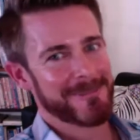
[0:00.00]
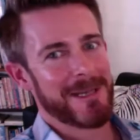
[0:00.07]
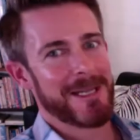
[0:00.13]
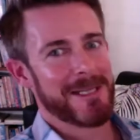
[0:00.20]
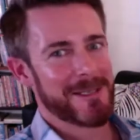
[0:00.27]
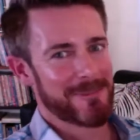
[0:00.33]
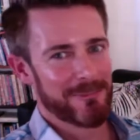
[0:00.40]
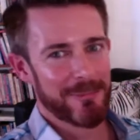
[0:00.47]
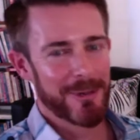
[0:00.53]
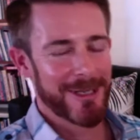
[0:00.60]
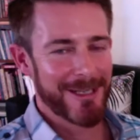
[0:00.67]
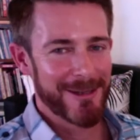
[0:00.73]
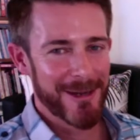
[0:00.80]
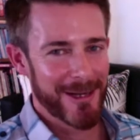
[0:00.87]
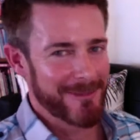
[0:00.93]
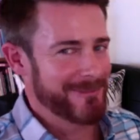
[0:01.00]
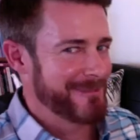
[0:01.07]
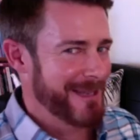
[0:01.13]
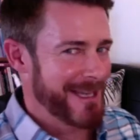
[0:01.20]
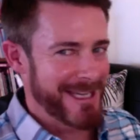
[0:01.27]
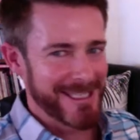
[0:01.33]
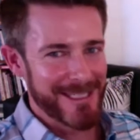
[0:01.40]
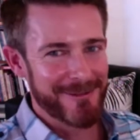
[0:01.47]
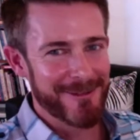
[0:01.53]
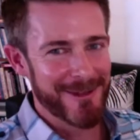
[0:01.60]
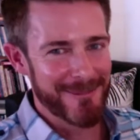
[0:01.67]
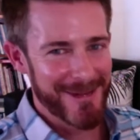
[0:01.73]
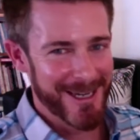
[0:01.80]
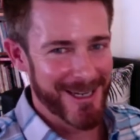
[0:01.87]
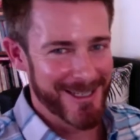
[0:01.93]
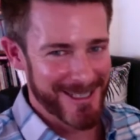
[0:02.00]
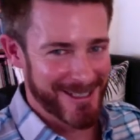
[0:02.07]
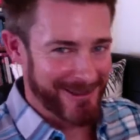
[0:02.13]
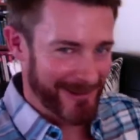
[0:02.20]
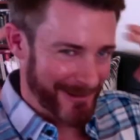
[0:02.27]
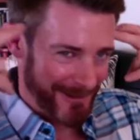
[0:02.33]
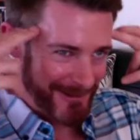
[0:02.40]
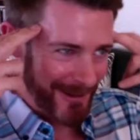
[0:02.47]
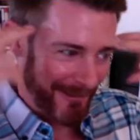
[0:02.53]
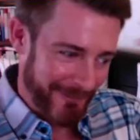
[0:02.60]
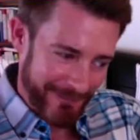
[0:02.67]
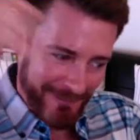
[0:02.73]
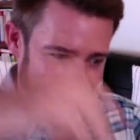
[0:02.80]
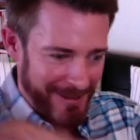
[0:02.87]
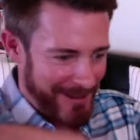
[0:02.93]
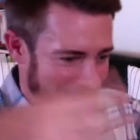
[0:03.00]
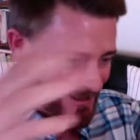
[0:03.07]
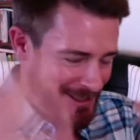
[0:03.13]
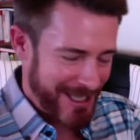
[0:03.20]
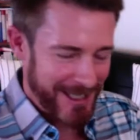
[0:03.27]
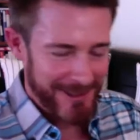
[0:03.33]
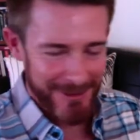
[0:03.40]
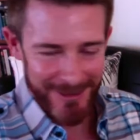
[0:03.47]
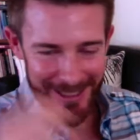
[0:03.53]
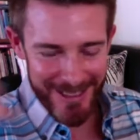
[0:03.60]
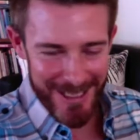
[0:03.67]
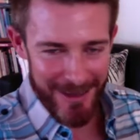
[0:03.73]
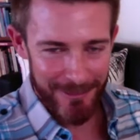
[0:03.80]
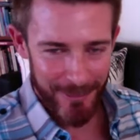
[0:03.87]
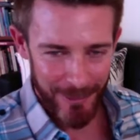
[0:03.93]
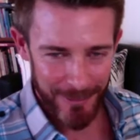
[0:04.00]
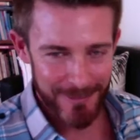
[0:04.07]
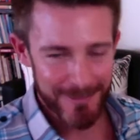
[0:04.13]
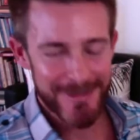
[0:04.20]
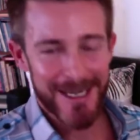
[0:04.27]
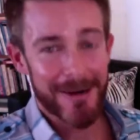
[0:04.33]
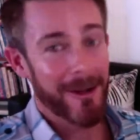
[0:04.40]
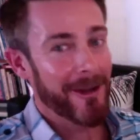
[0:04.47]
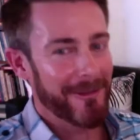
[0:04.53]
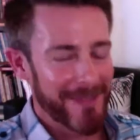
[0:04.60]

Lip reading: it's pretty easy for me. I just chuck it all in there, boom, done. Oh,